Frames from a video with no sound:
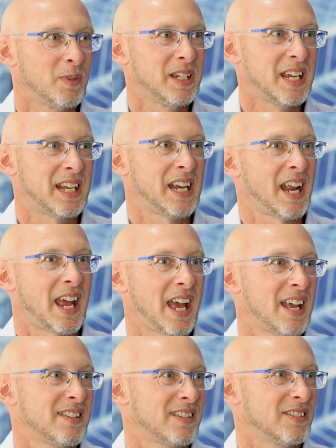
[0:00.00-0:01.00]
but yet it
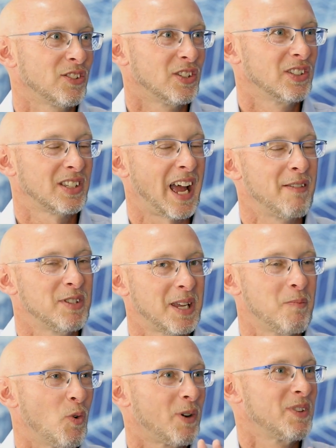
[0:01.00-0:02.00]
has, I would
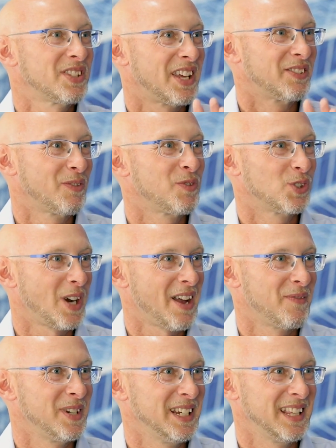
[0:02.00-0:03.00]
say, more of a center of
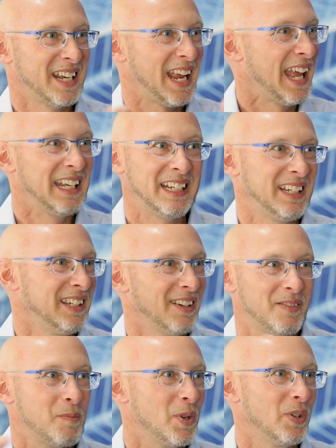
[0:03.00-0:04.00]
gravity than any
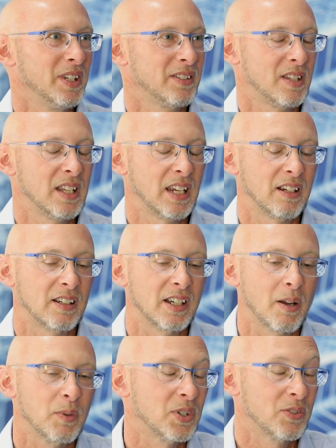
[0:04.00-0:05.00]
of the buildings in the
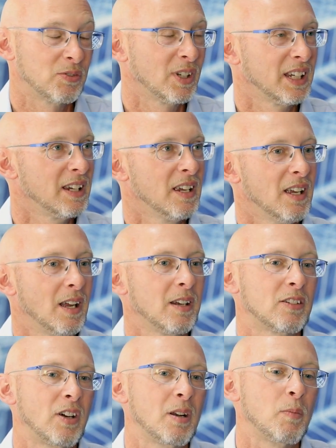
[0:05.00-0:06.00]
area, which is really
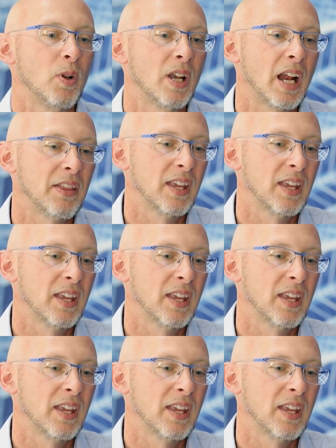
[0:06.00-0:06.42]
incredible. And I